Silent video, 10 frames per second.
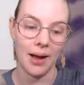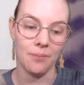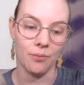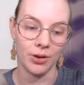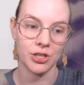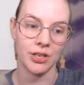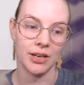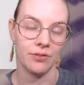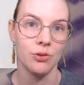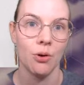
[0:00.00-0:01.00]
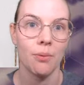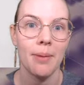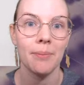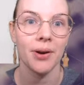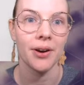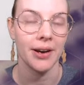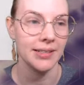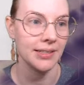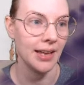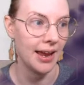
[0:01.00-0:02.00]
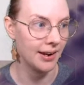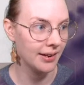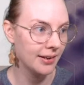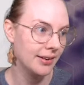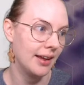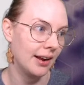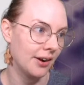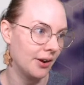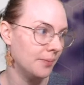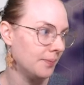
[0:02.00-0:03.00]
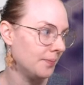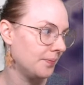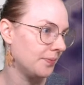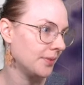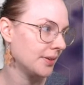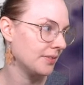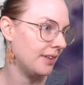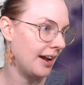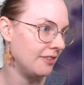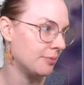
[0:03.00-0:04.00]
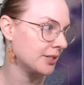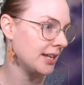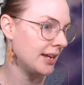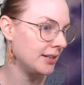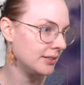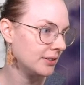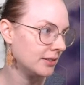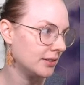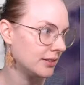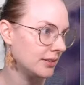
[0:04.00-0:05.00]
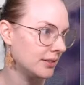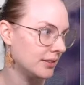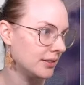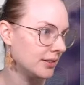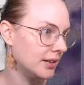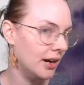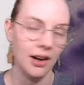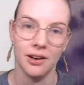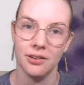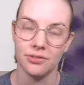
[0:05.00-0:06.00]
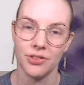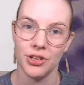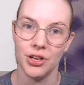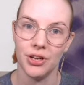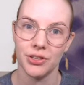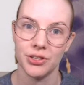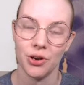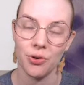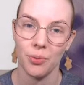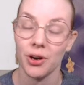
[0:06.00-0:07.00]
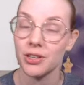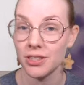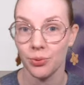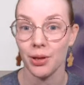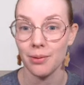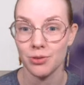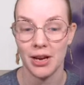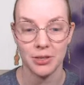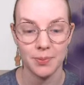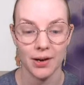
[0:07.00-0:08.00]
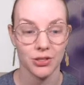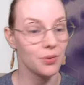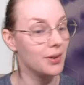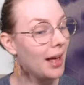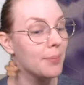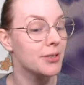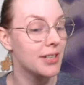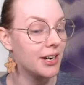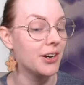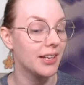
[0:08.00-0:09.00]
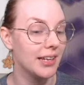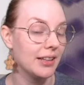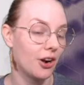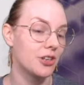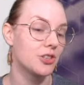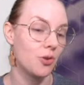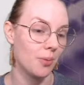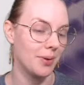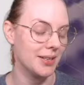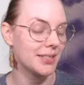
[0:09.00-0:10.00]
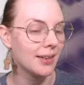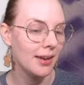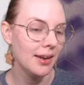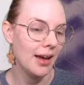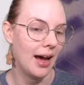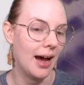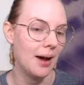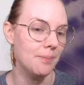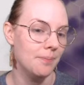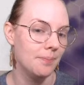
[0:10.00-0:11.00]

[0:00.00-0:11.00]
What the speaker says: Which, if you remember, is like, I don't know, 5% of the total works of William Shakespeare, so not a particularly large corpus. And